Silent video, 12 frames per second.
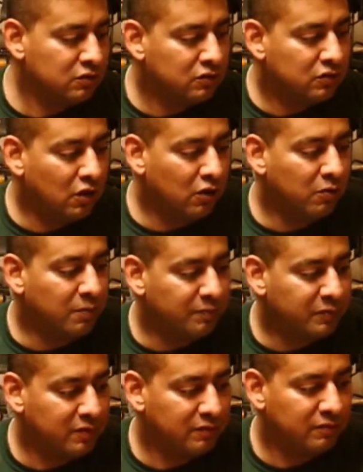So
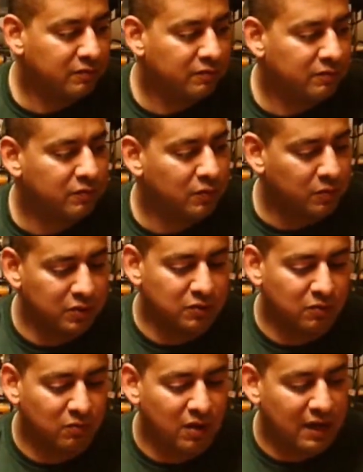the reason
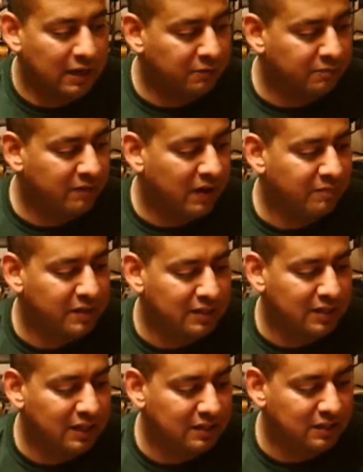why I've been
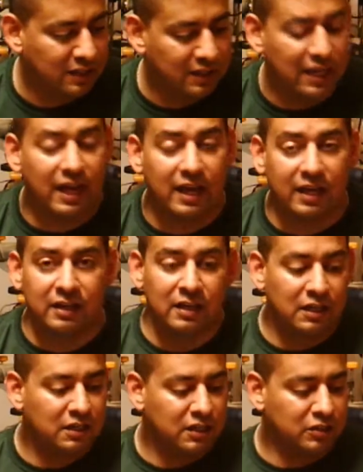testing that
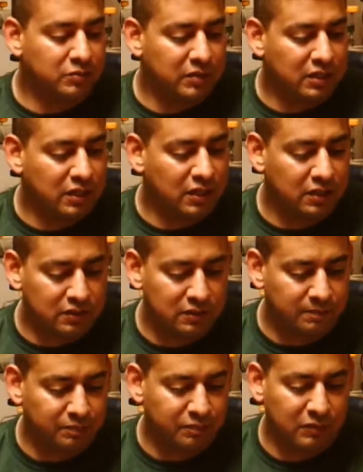is because
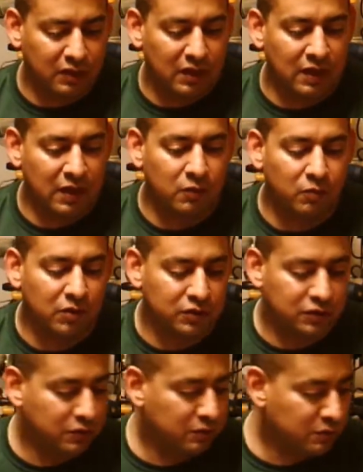I want
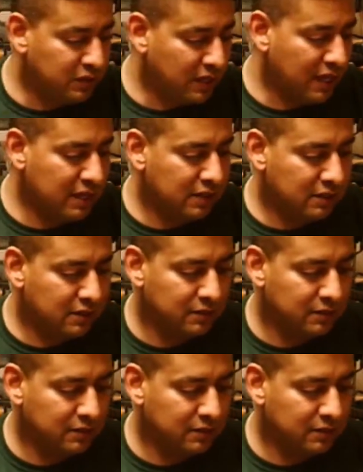to take